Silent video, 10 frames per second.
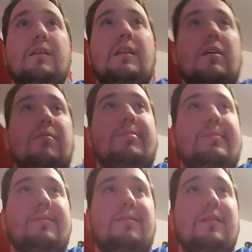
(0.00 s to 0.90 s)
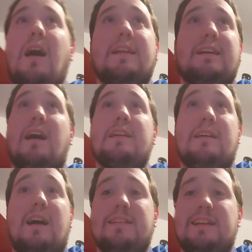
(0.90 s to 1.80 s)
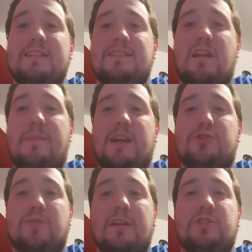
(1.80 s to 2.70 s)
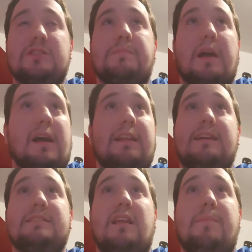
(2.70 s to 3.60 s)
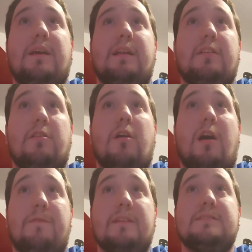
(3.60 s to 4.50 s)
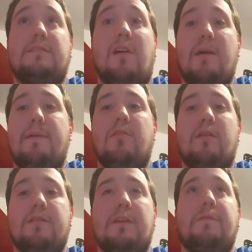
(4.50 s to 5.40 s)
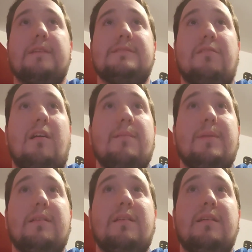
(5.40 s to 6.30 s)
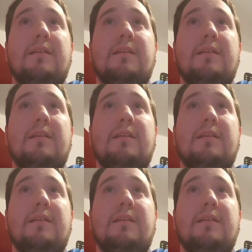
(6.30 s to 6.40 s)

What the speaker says: you know, I think it's going to be a trenches pick. I think it's going to be either an offensive lineman or a defensive lineman.